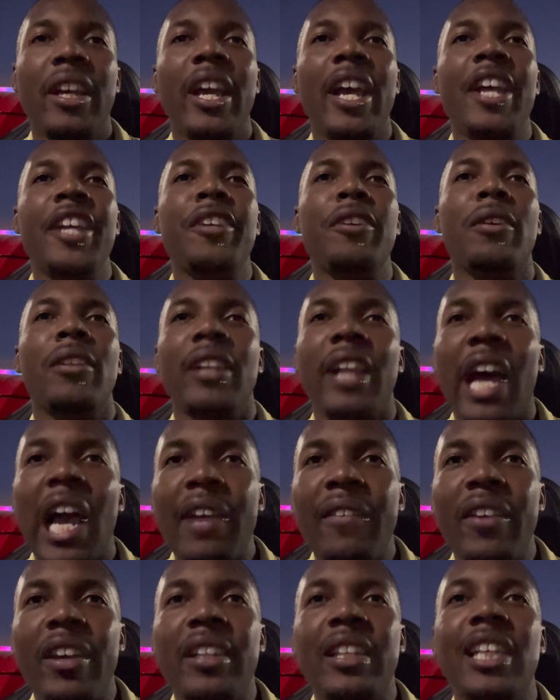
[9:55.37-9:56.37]
in your
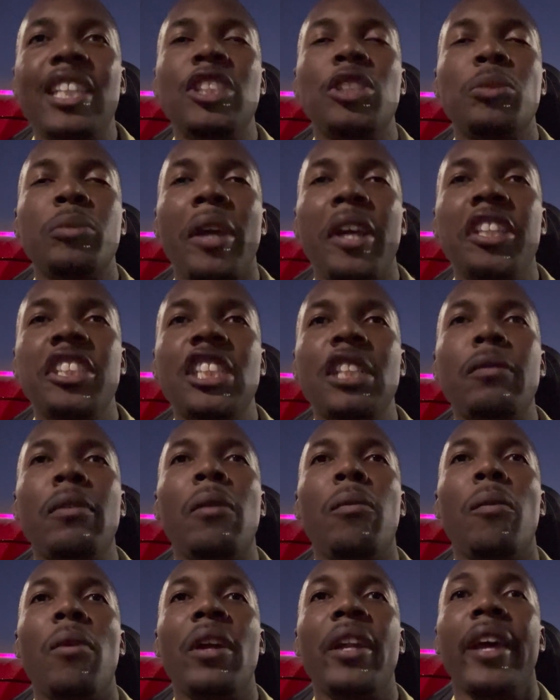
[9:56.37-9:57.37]
life, and this stranger
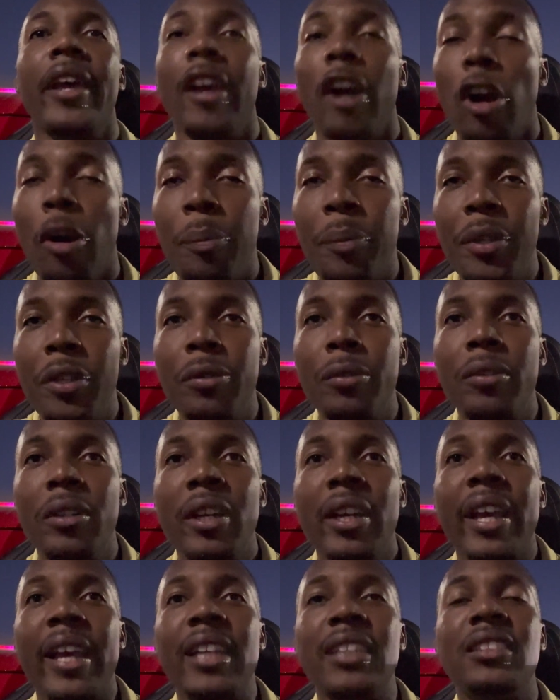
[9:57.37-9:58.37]
will want to help you
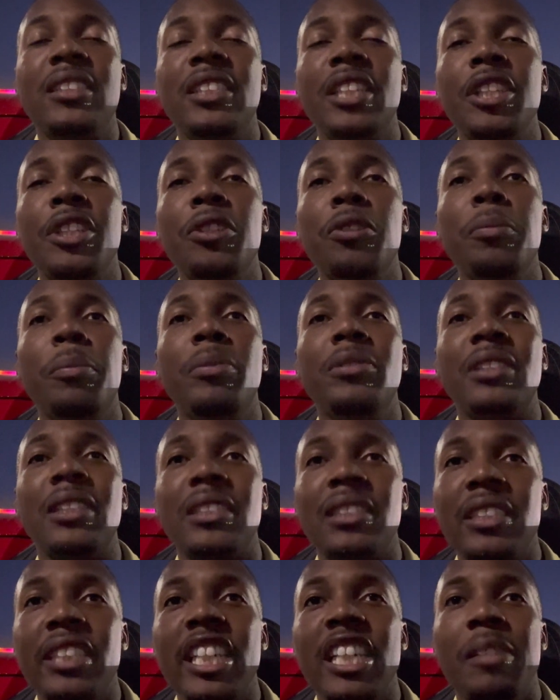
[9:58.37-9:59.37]
and see you
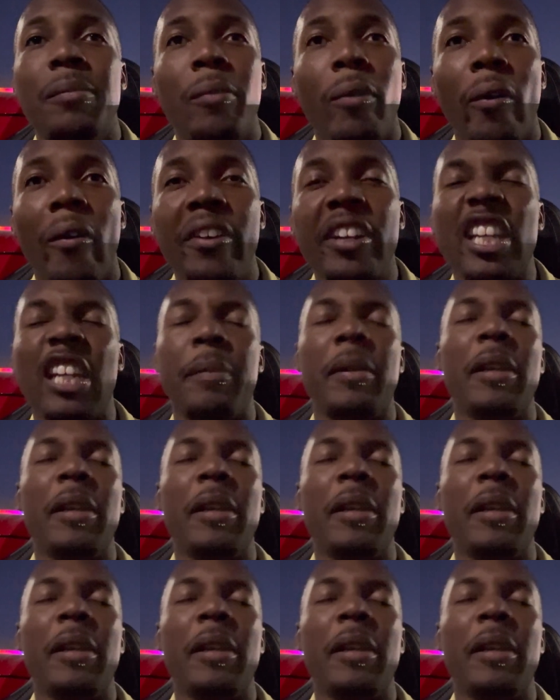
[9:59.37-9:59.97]
succeed more than the